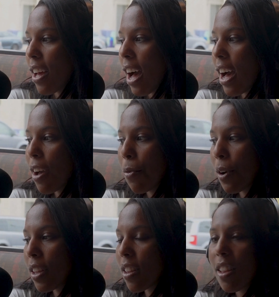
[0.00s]
I
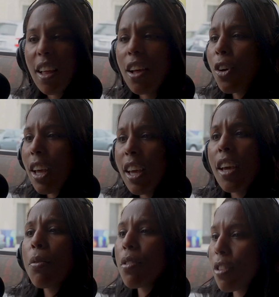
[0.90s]
went, okay,
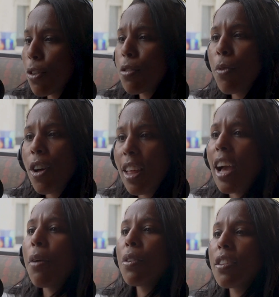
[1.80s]
it was so small that
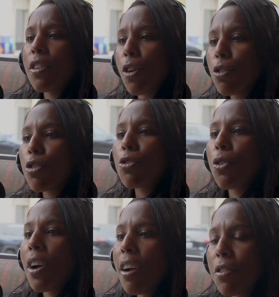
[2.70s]
I went to the grocery
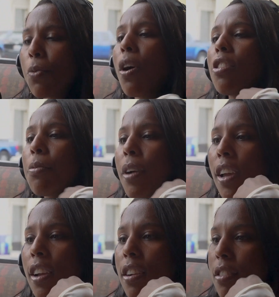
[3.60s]
store after washing my
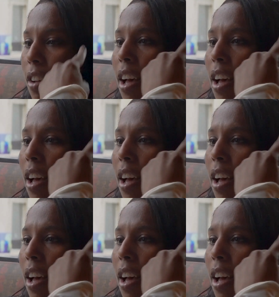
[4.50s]
hair. So